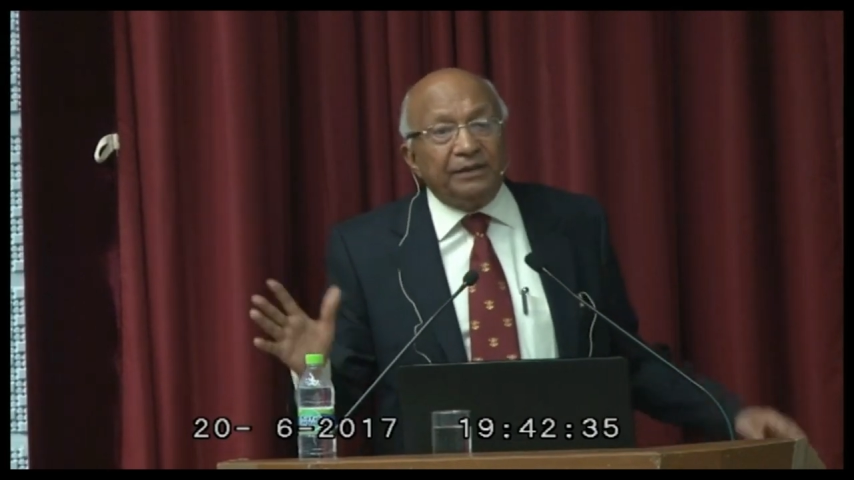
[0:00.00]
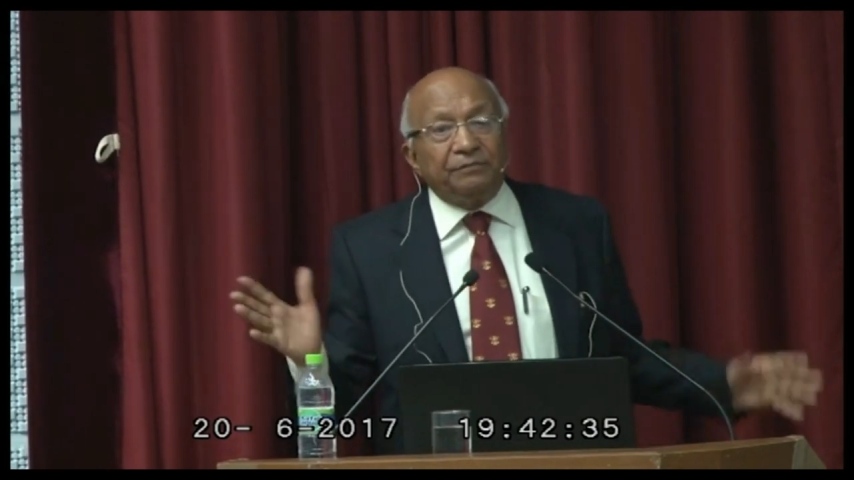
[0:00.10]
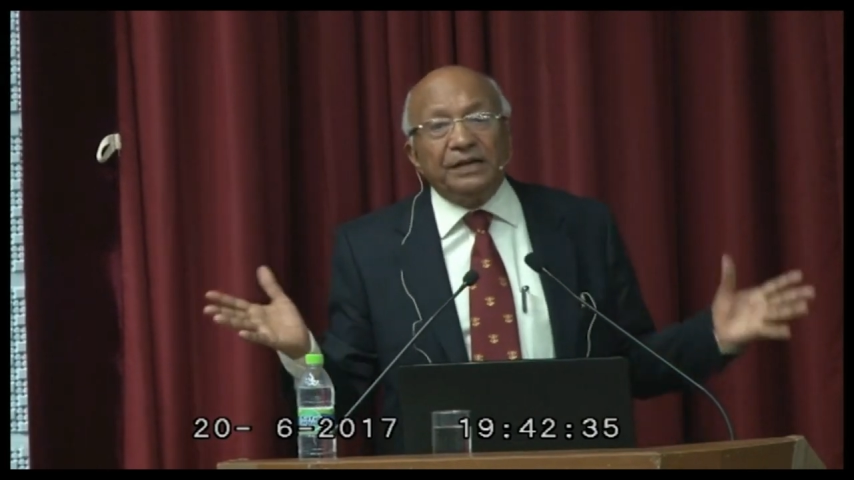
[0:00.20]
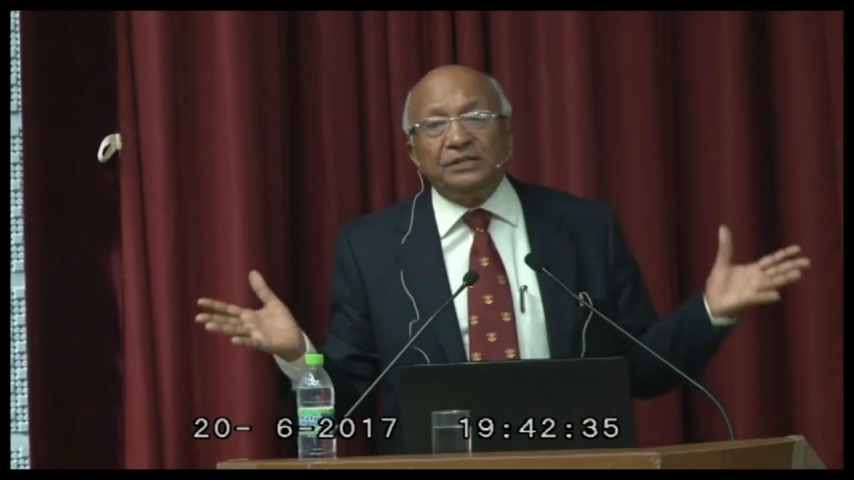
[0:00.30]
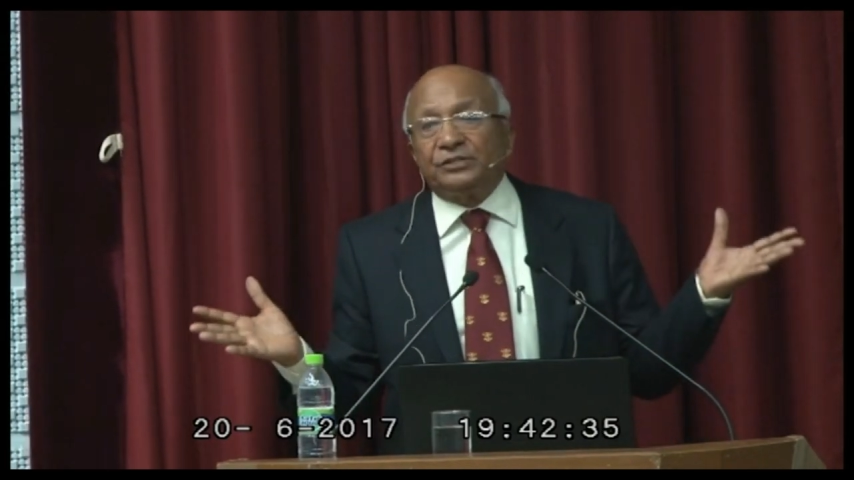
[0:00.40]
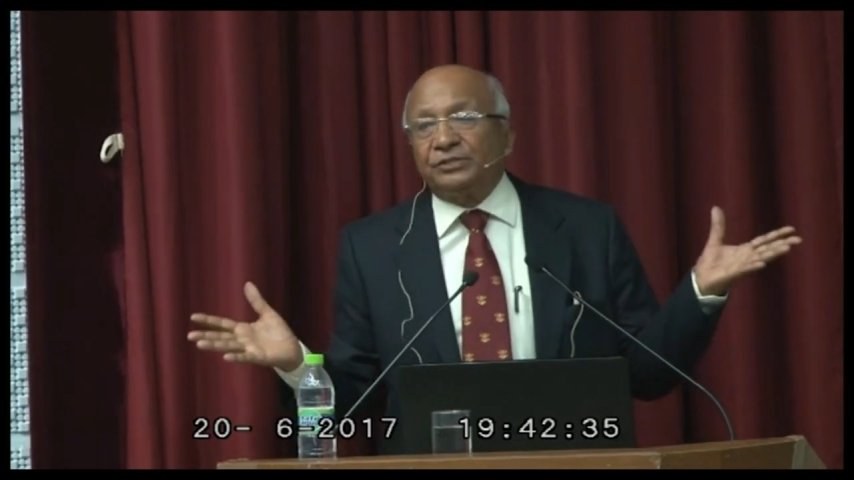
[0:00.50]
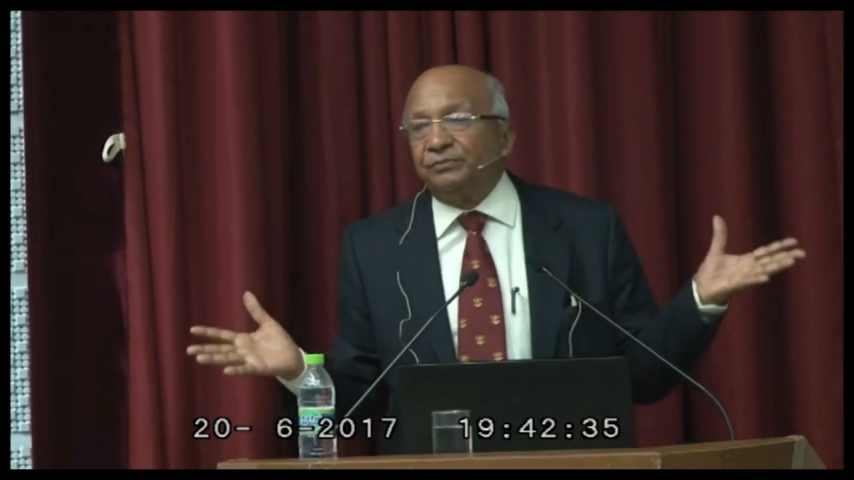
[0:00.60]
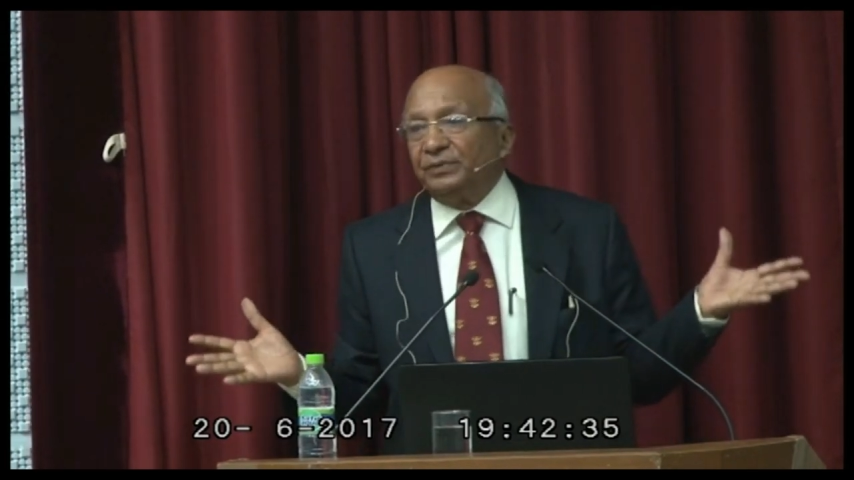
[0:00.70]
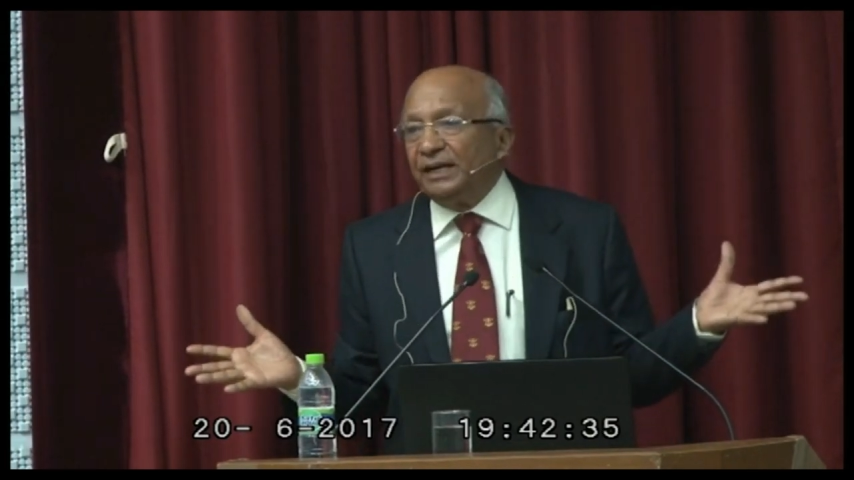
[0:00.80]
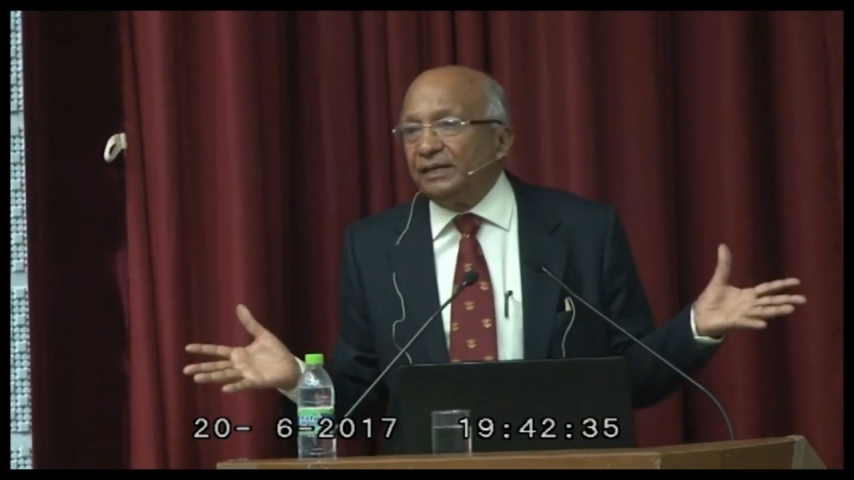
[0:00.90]

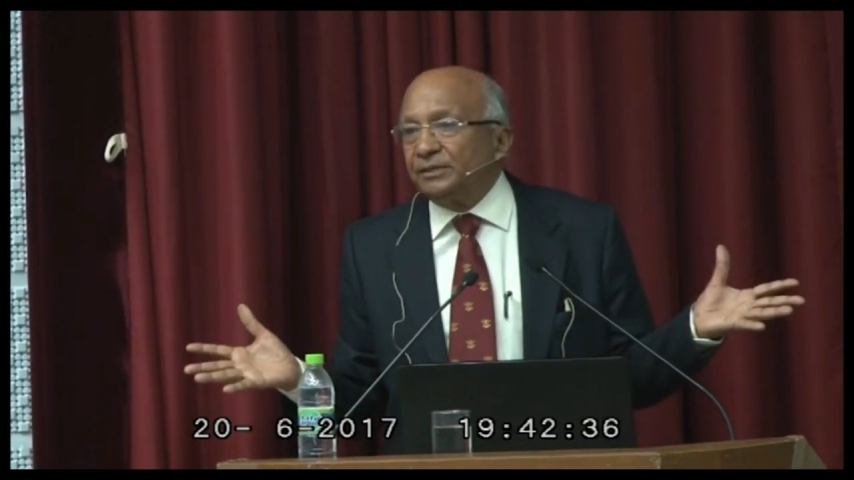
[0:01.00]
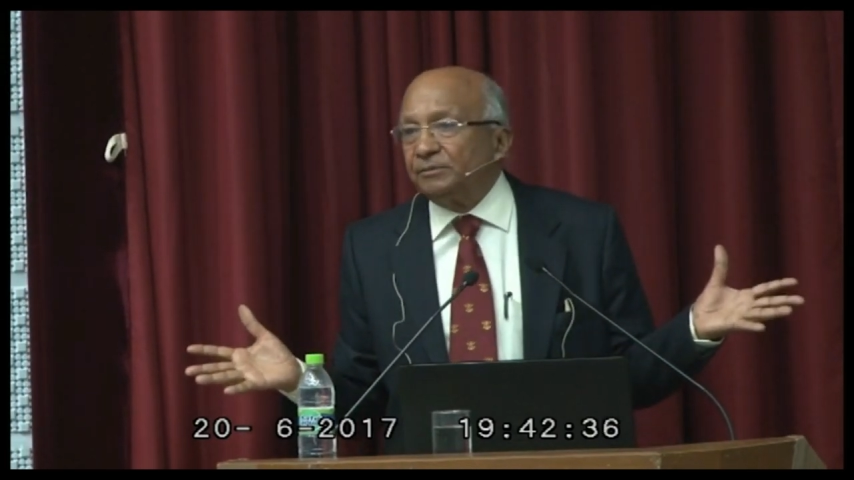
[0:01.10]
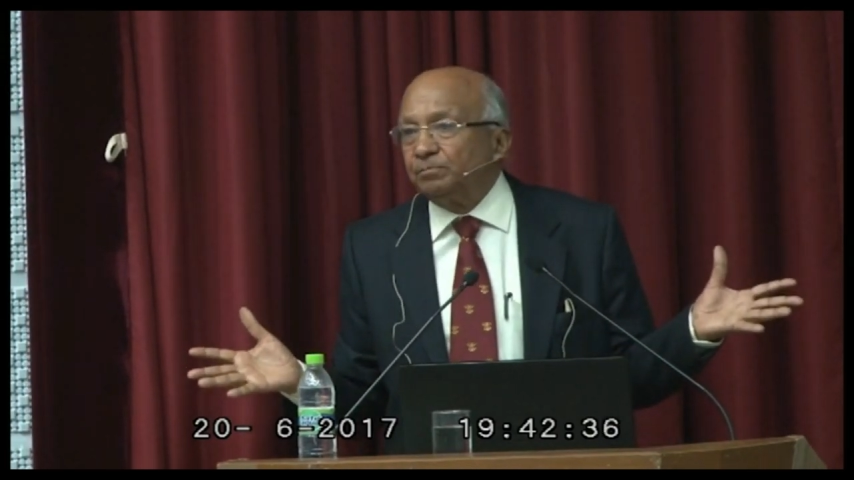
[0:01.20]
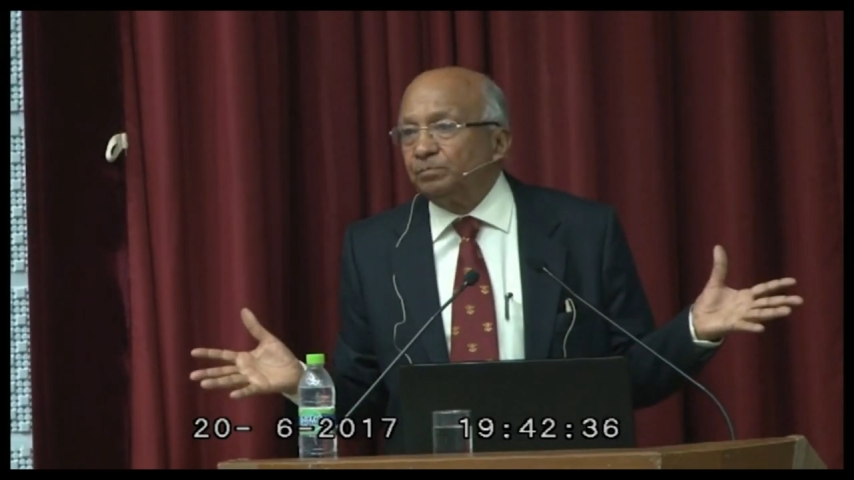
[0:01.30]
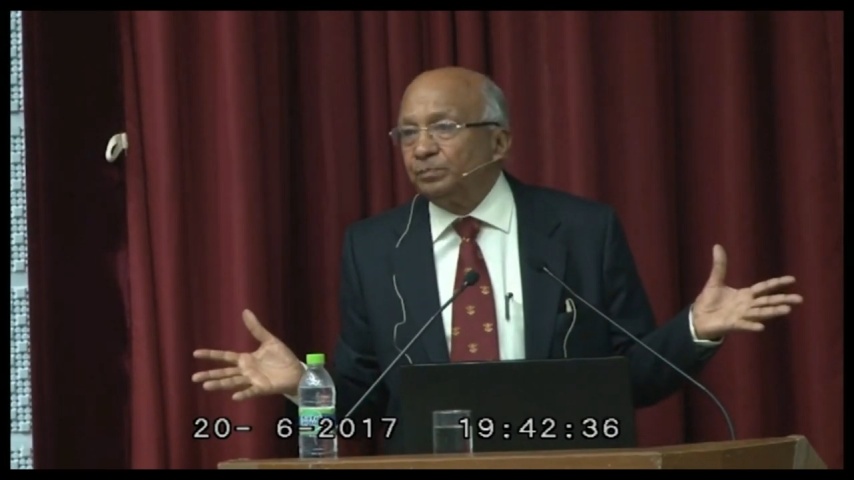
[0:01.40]
defense field,